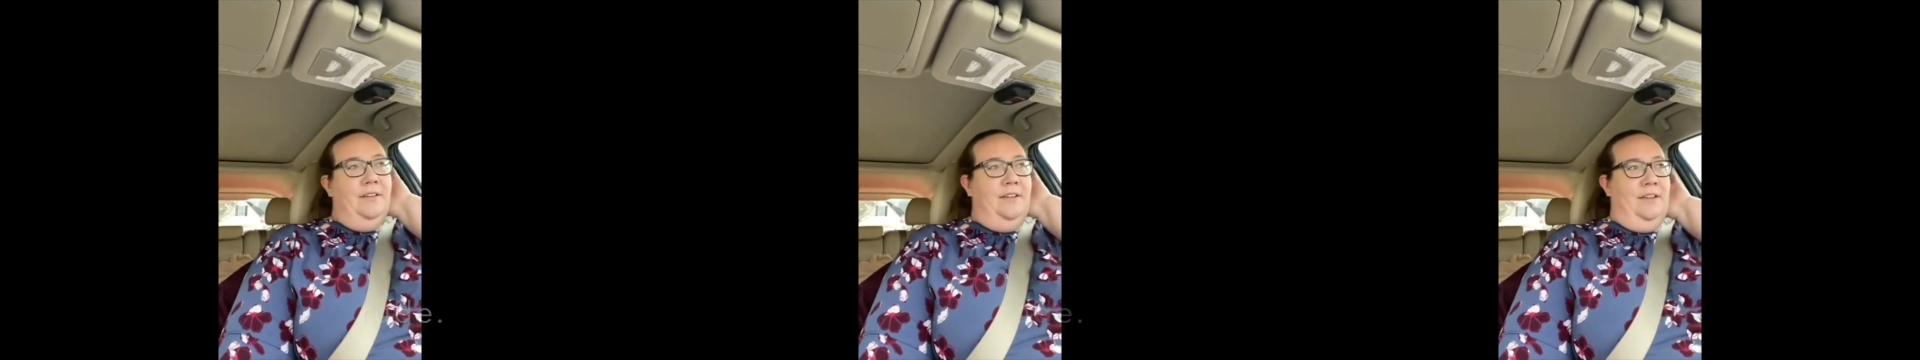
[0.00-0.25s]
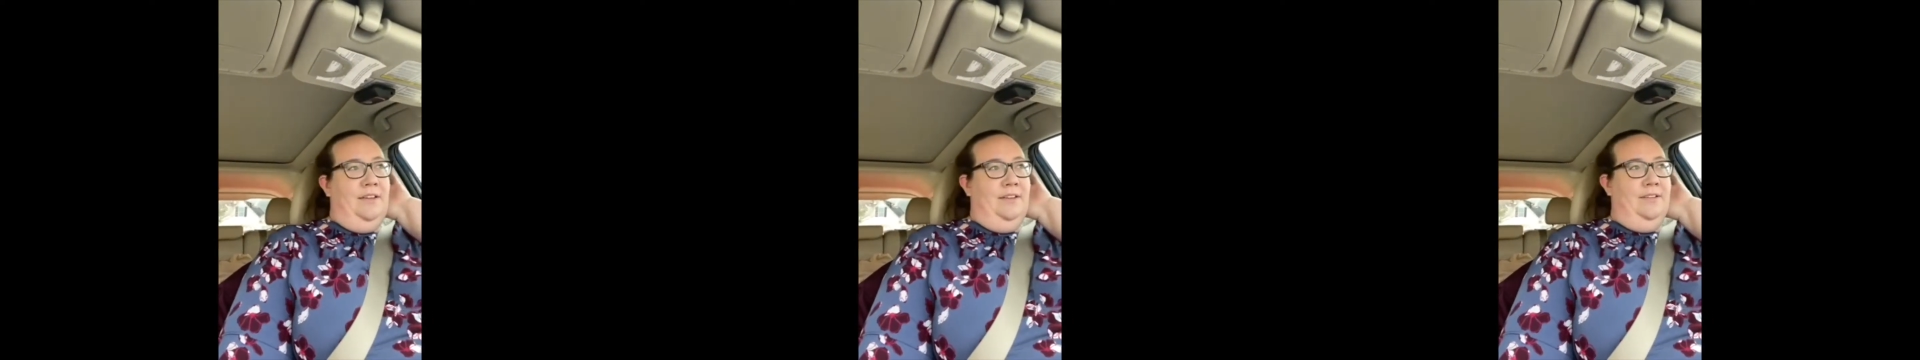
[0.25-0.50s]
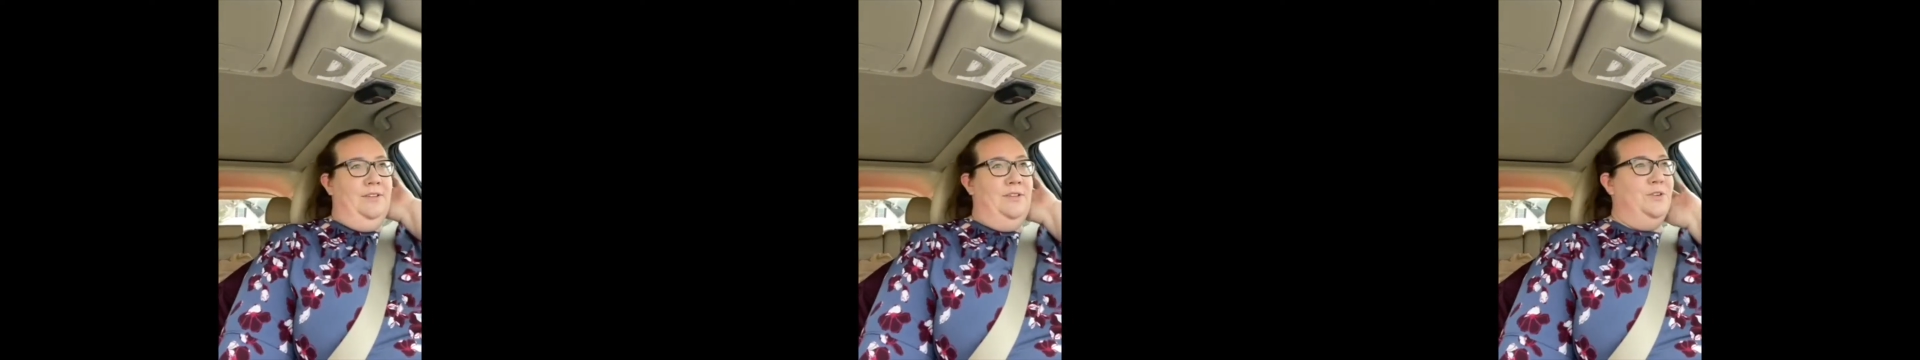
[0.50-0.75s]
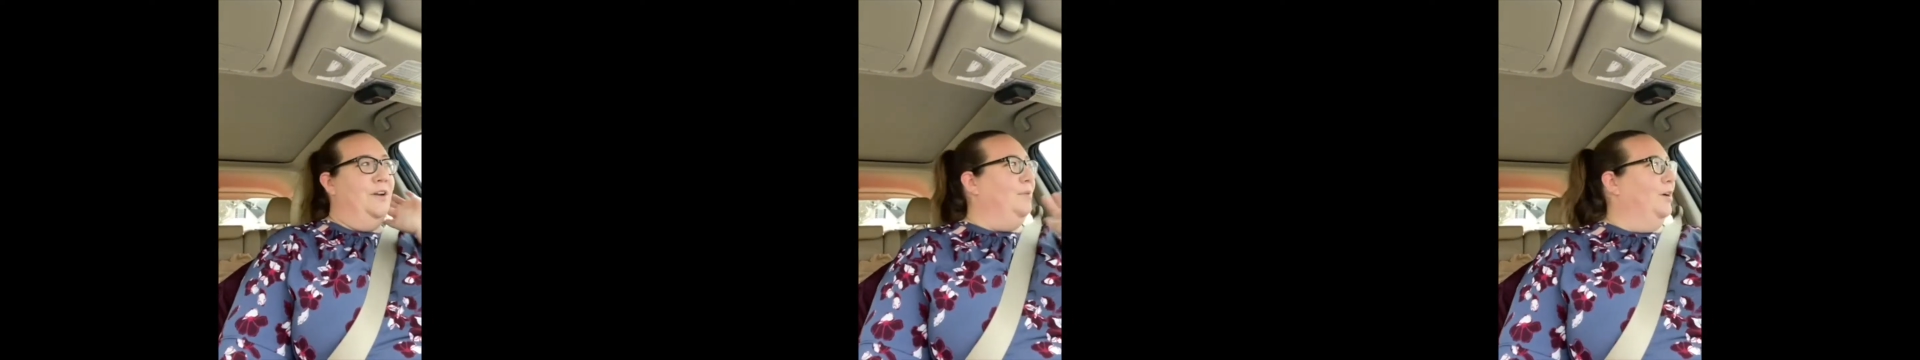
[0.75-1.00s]
And it's
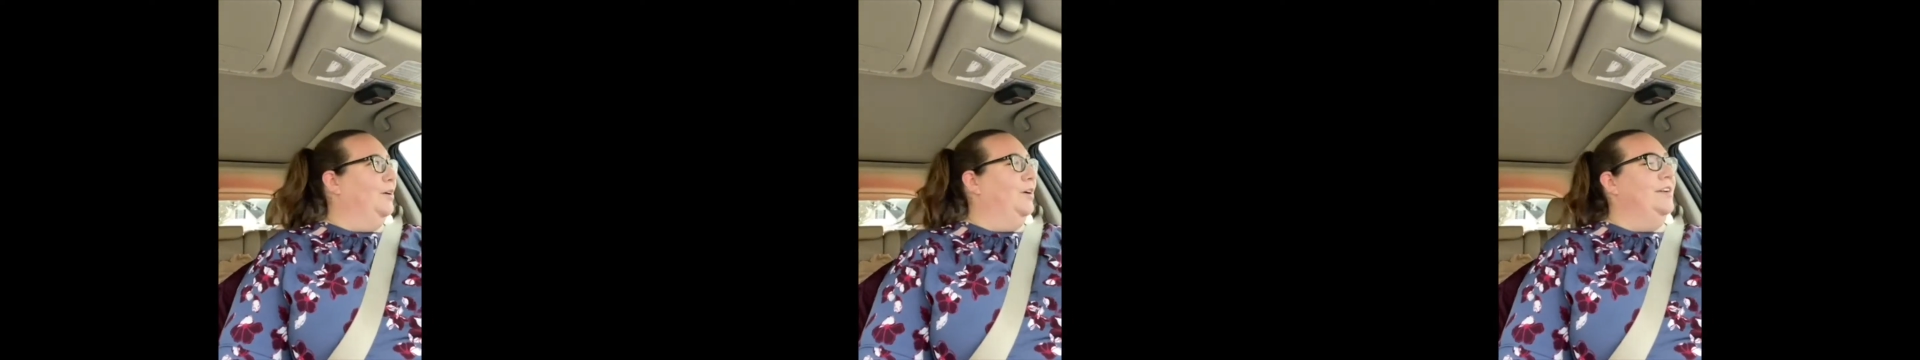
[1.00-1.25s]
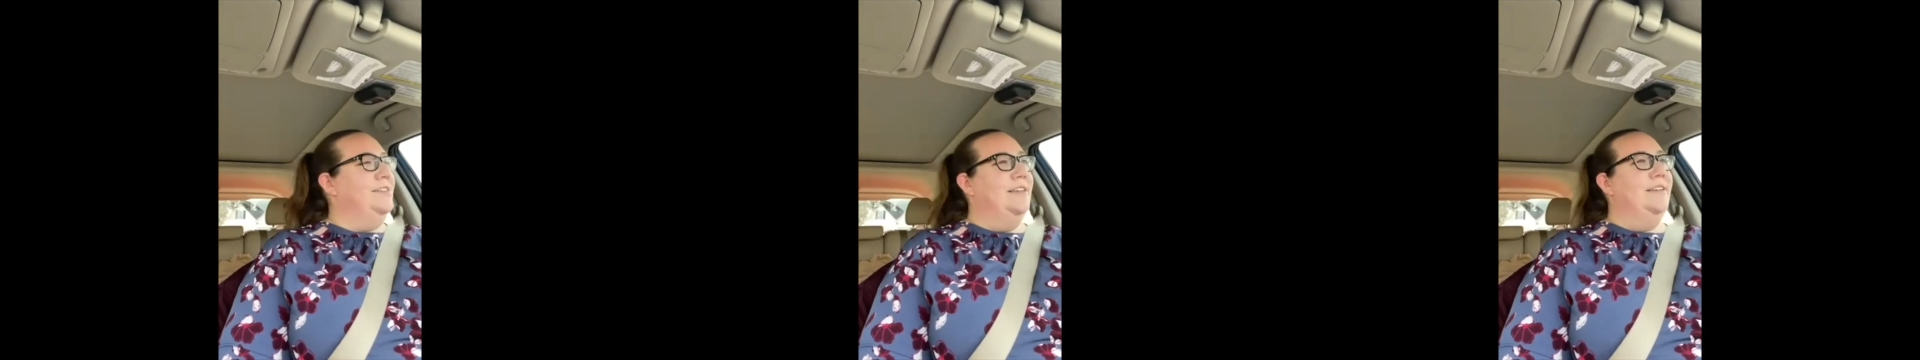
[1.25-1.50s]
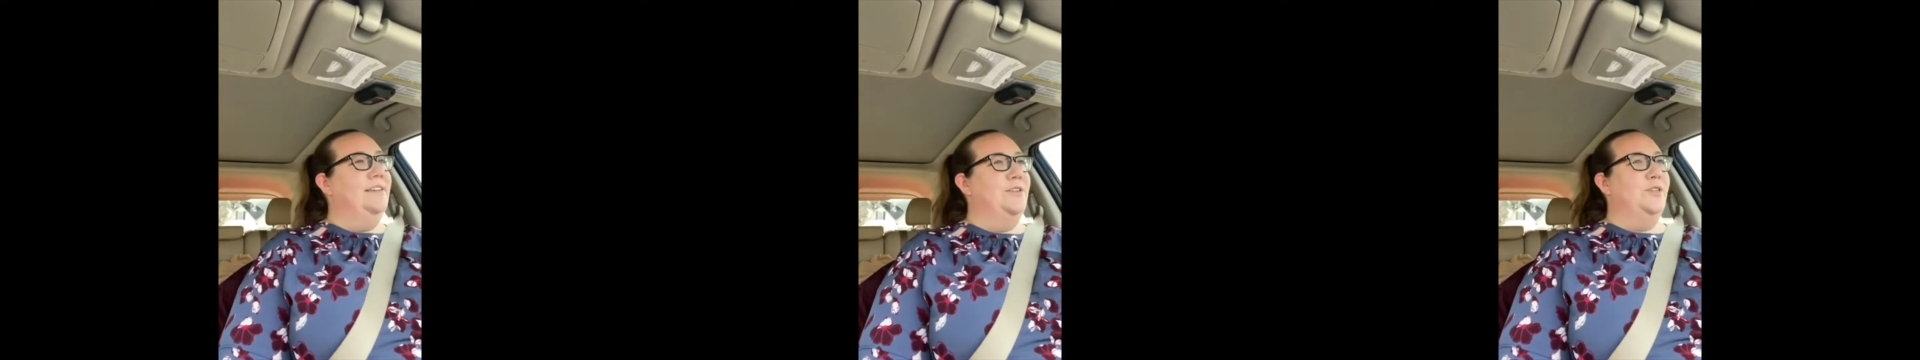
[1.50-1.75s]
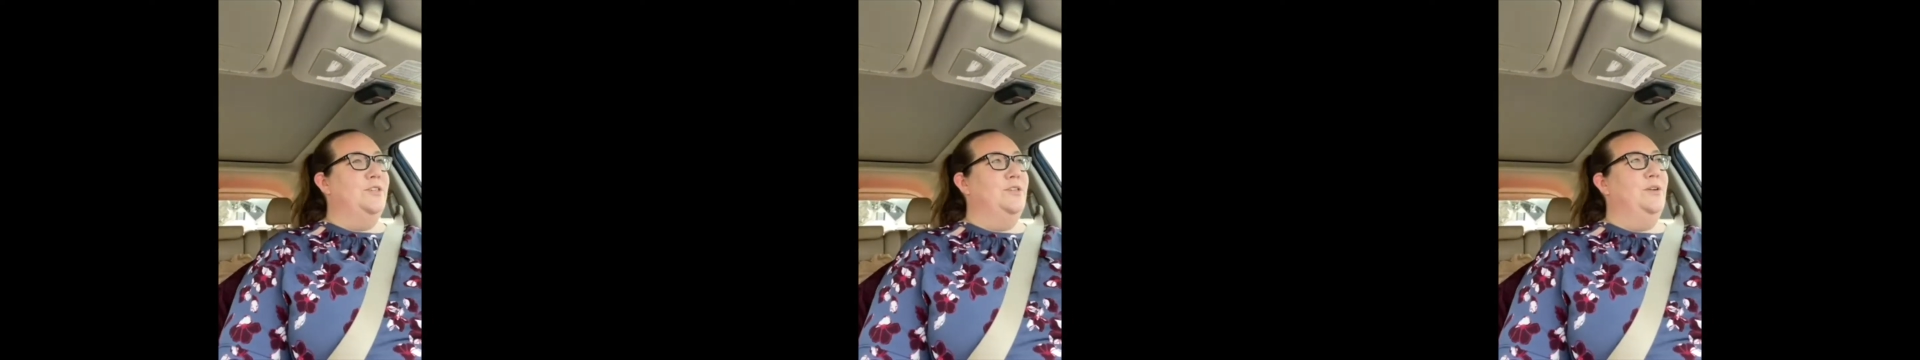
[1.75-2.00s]
driving her crazy because
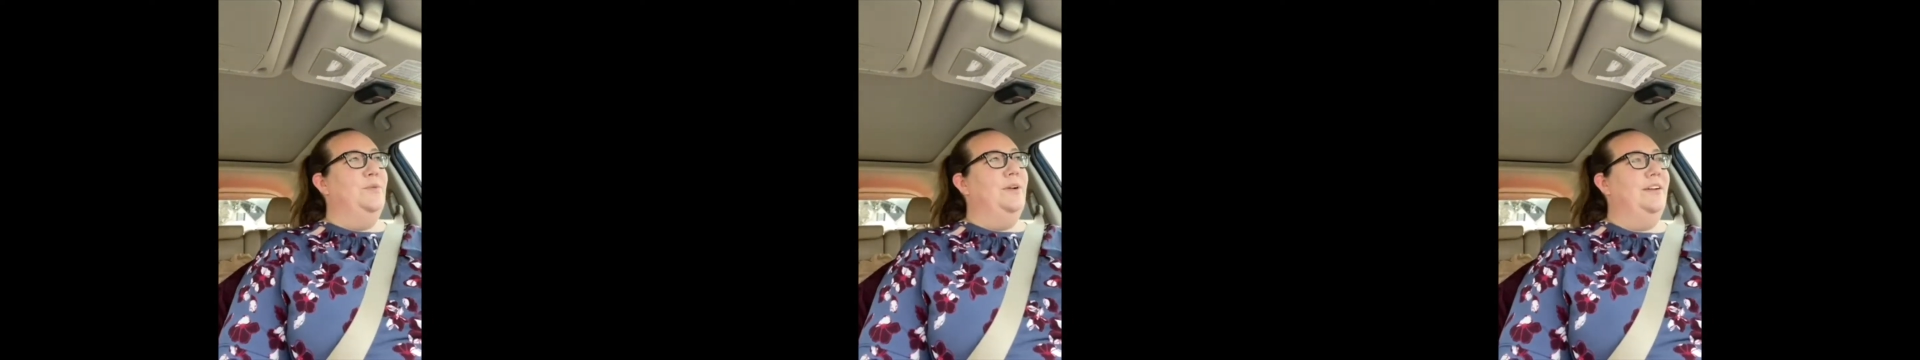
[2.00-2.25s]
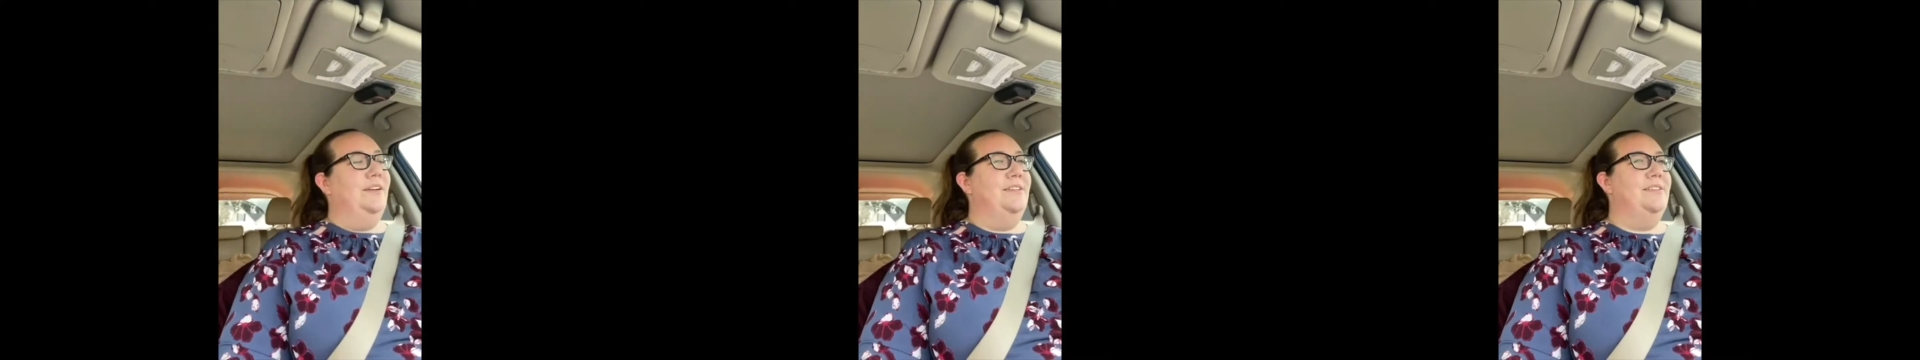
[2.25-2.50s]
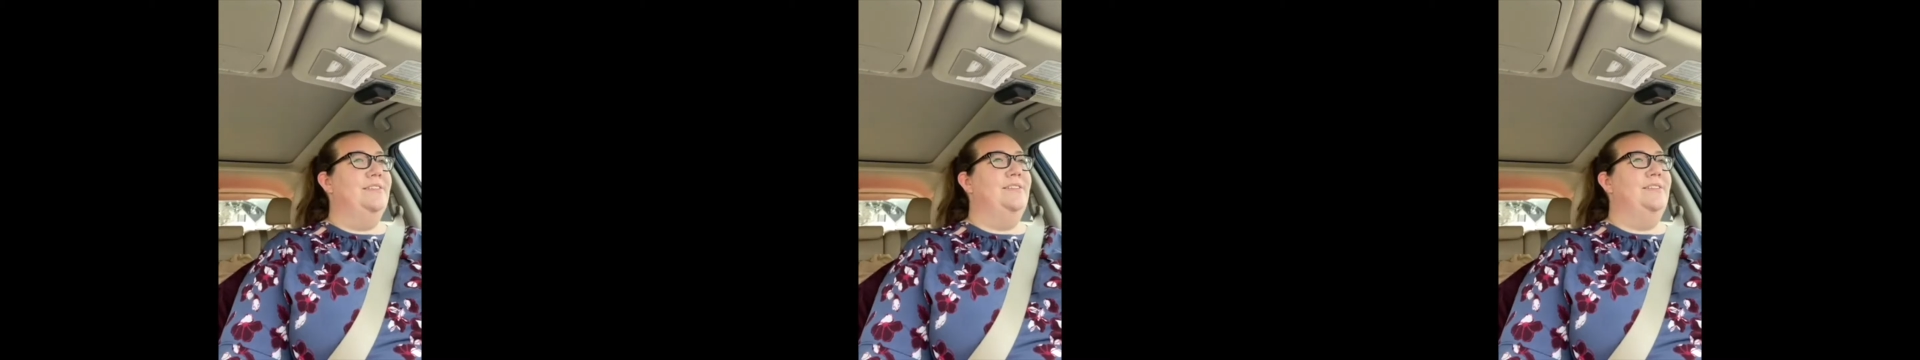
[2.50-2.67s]
she doesn't know what it is.